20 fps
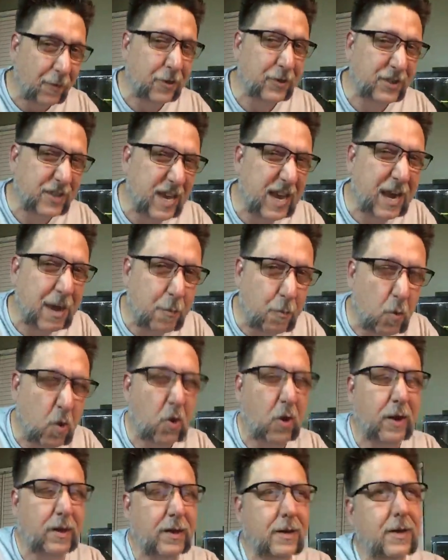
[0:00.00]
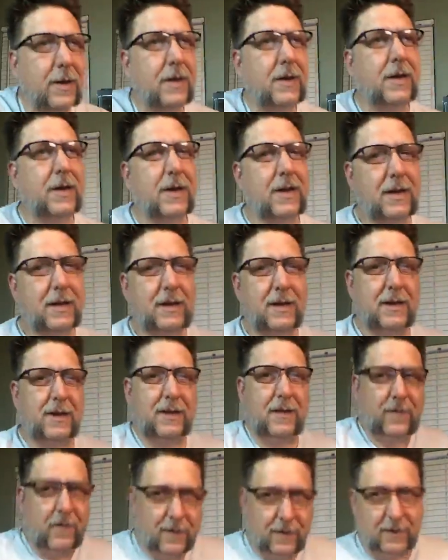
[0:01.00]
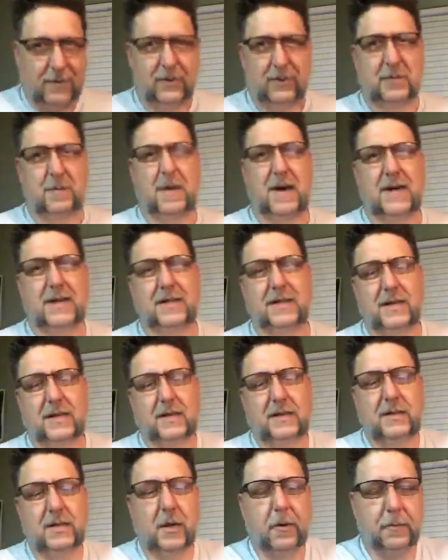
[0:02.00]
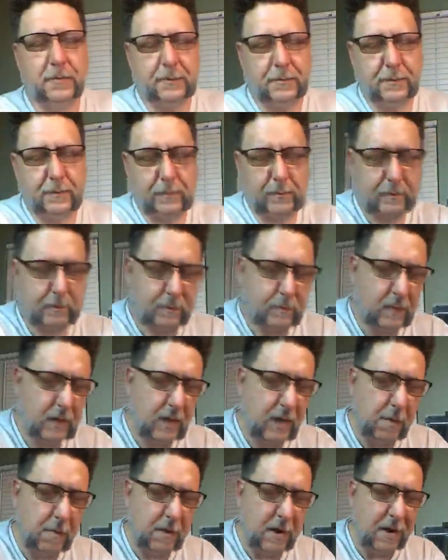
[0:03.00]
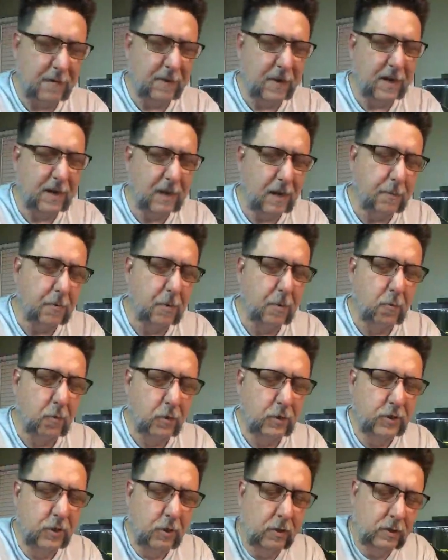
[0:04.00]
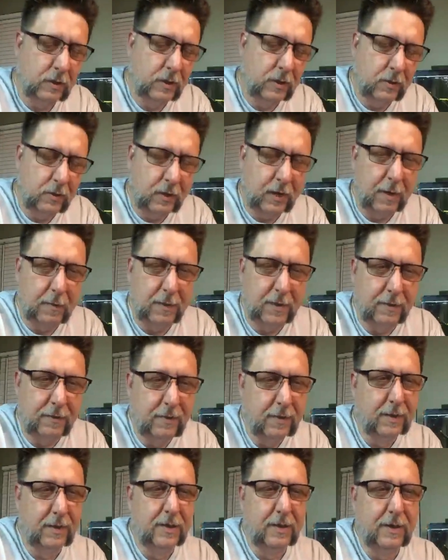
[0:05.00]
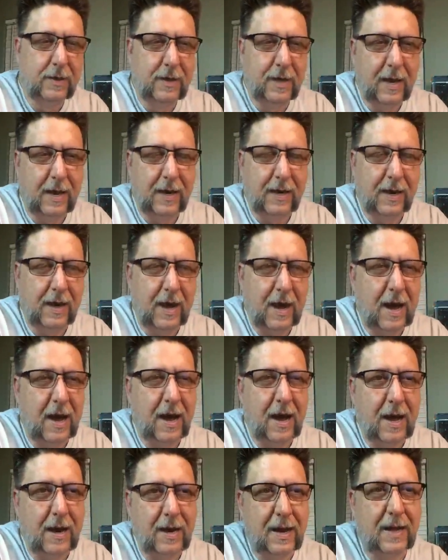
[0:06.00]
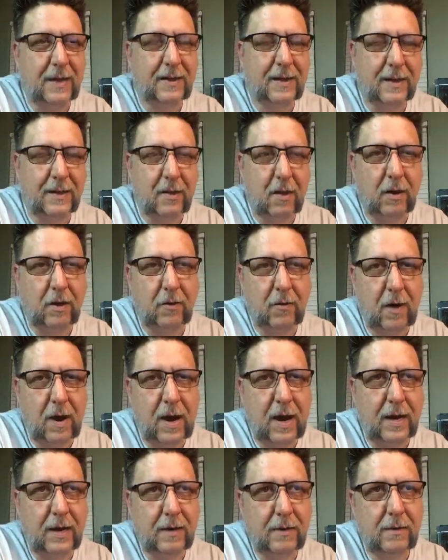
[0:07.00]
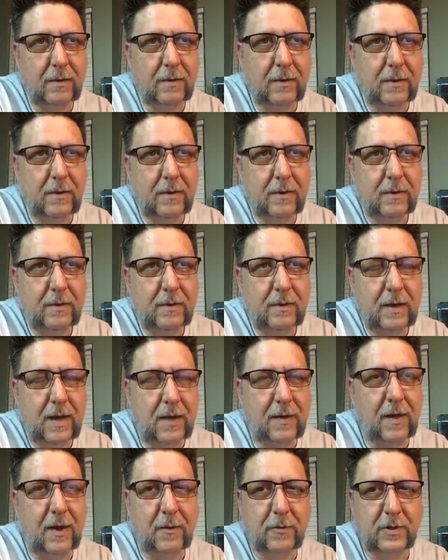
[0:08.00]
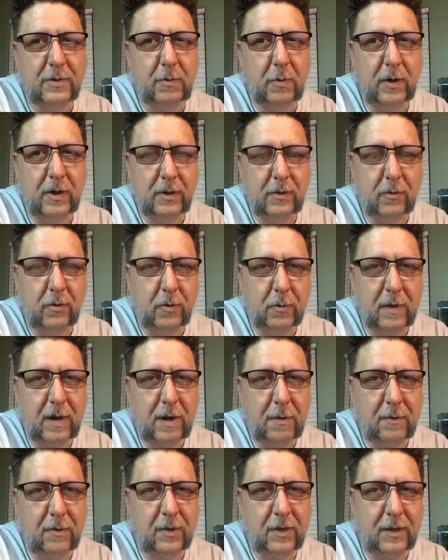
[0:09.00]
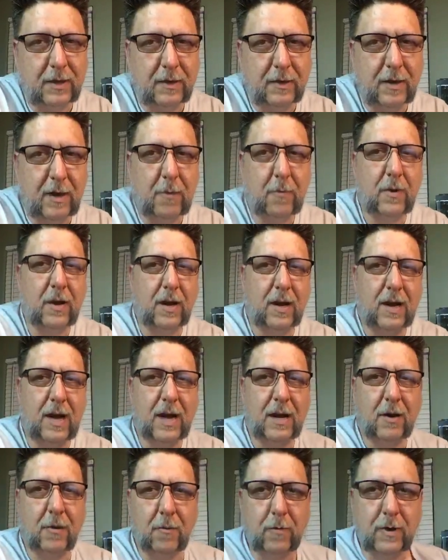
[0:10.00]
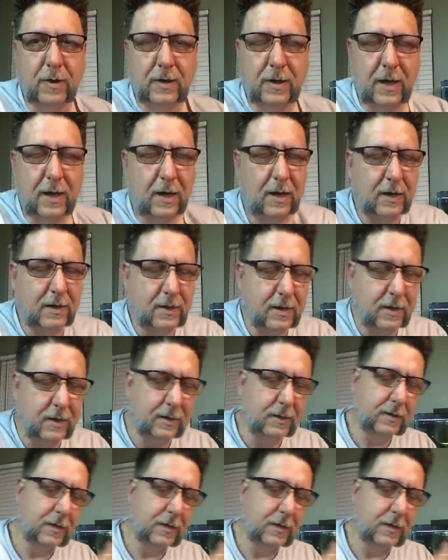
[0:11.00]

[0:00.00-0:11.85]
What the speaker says: day I wore it. Felt little spots on it. So, but I've got a couple of more shirts and they're coming. And I like the dark gray. I thought it was pretty cool, but I want a lighter one, kind of like this.